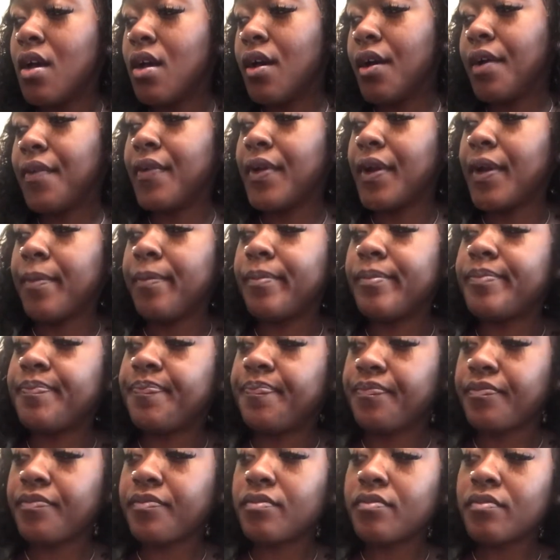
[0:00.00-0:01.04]
Alright.
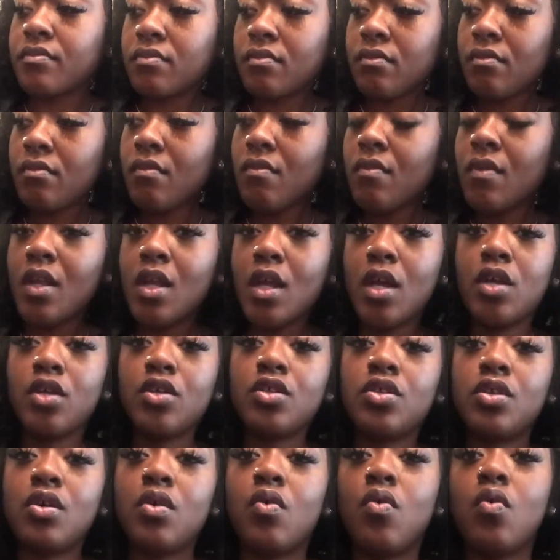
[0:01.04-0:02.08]

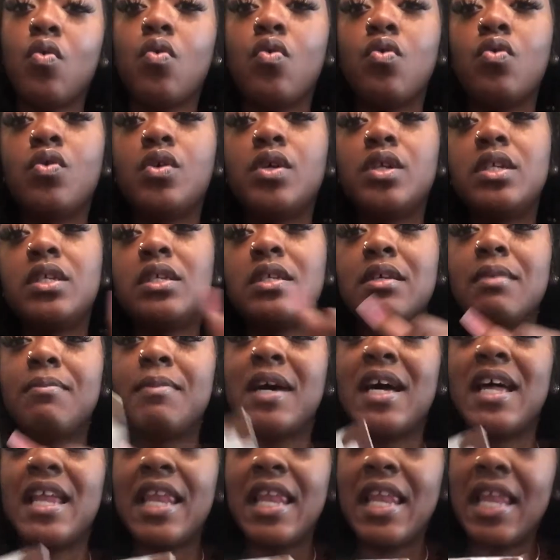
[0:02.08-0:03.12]
So on to
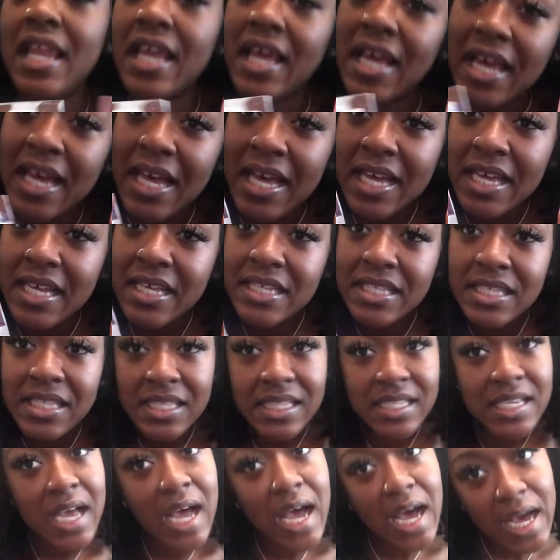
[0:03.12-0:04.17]
my
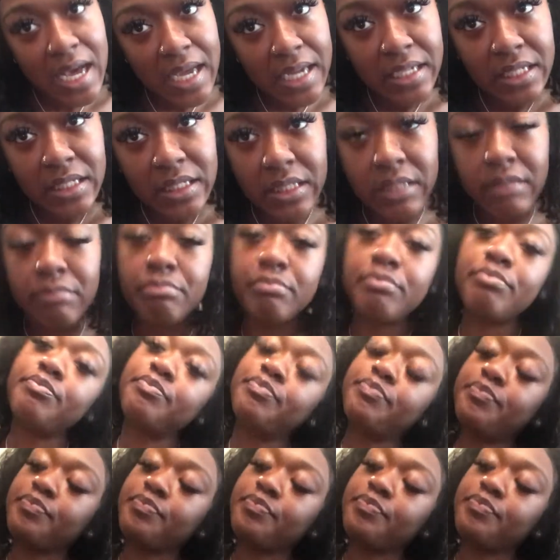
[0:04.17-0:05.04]
last item.